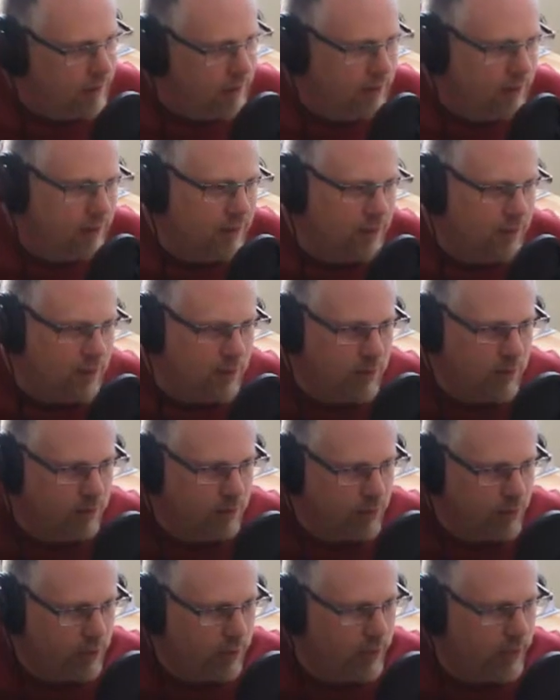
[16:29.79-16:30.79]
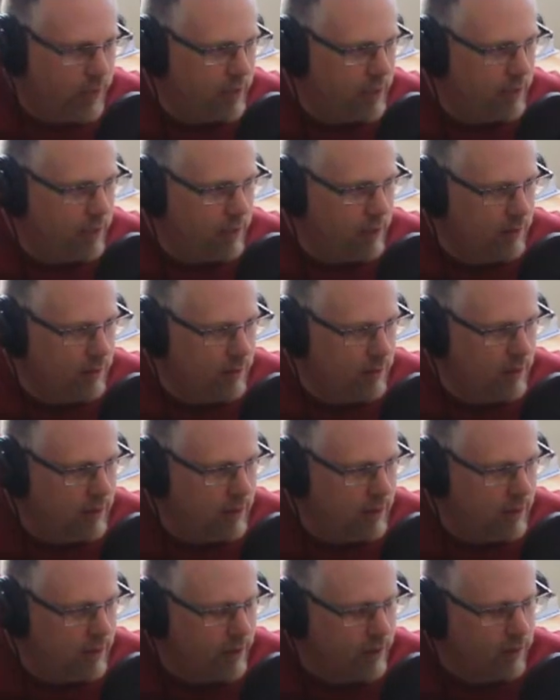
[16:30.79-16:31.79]
This is
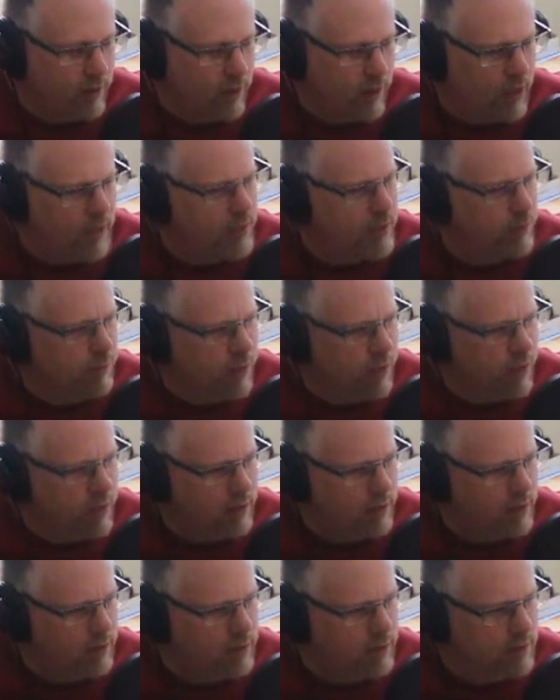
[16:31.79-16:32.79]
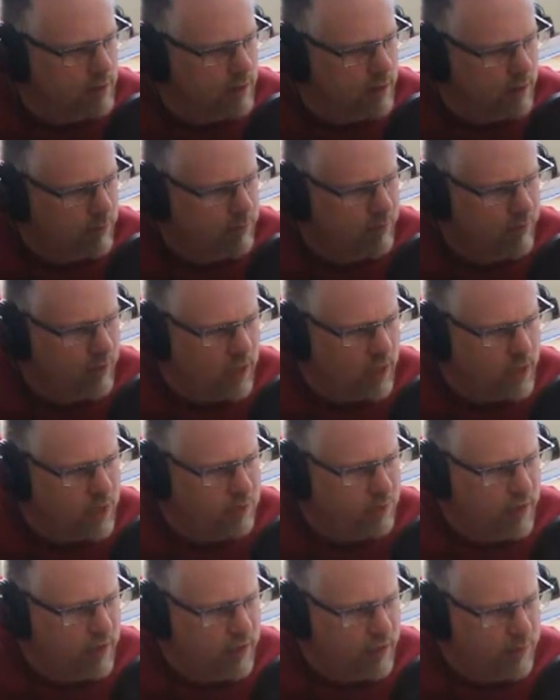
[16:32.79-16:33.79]
I think did
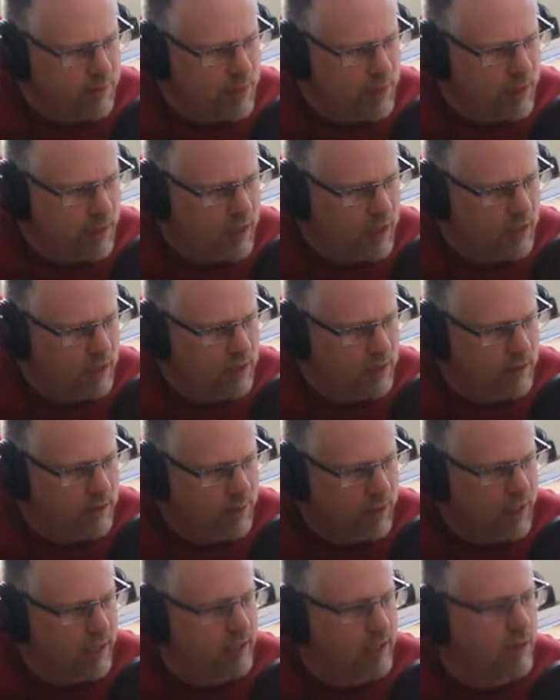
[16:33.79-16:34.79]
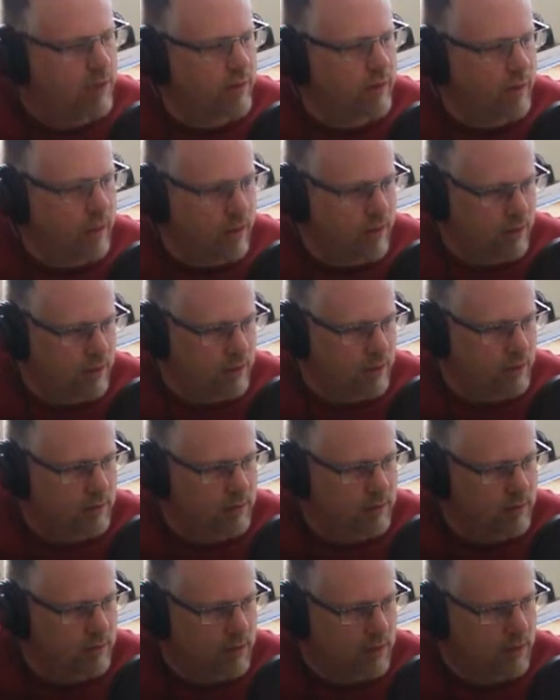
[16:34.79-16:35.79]
Verizon buy MCI back in 2000,
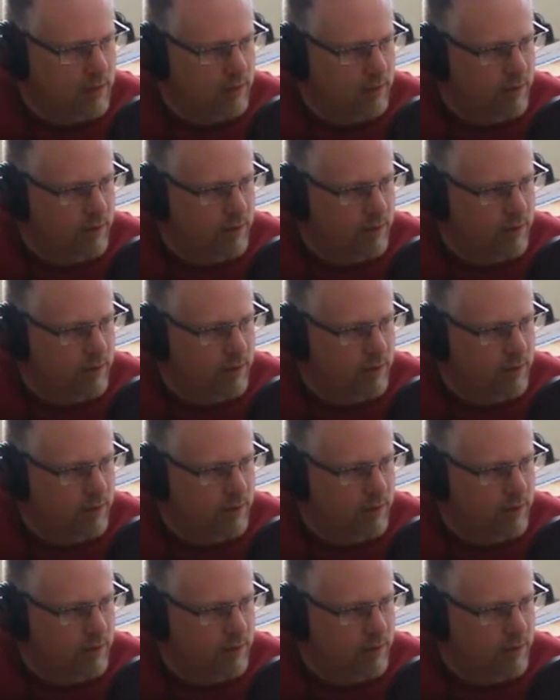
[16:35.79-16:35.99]
right?